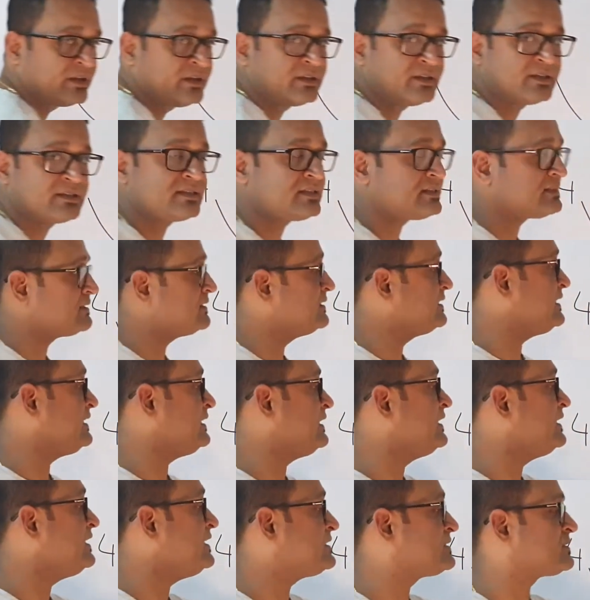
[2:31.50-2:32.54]
This is
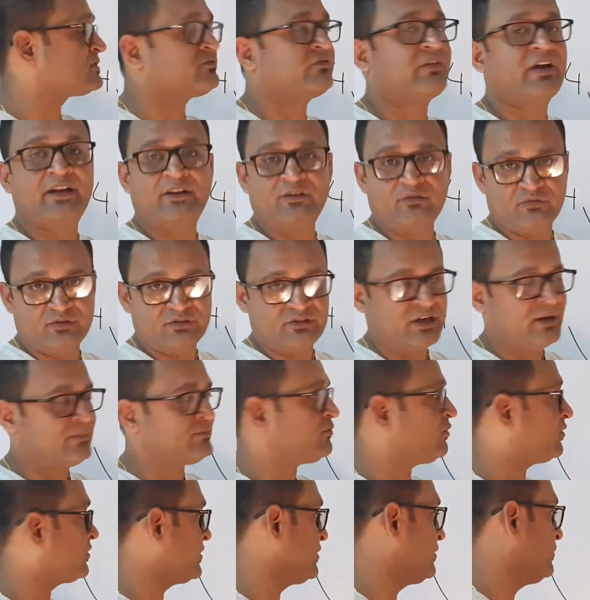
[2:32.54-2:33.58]
the least value which I am
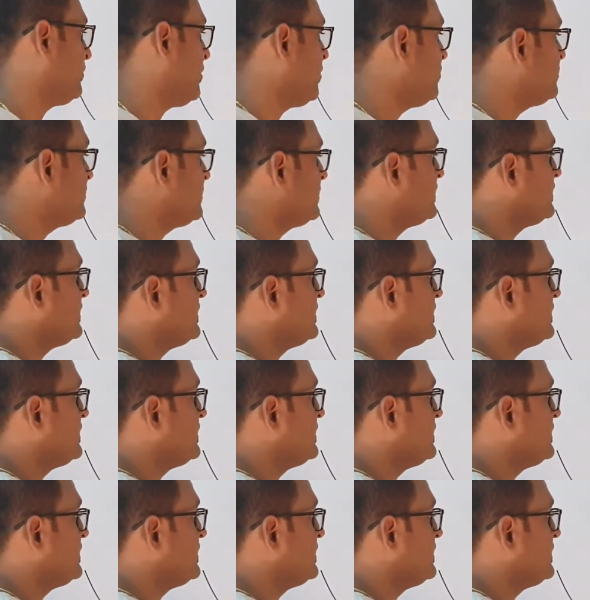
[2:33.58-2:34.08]
talking about.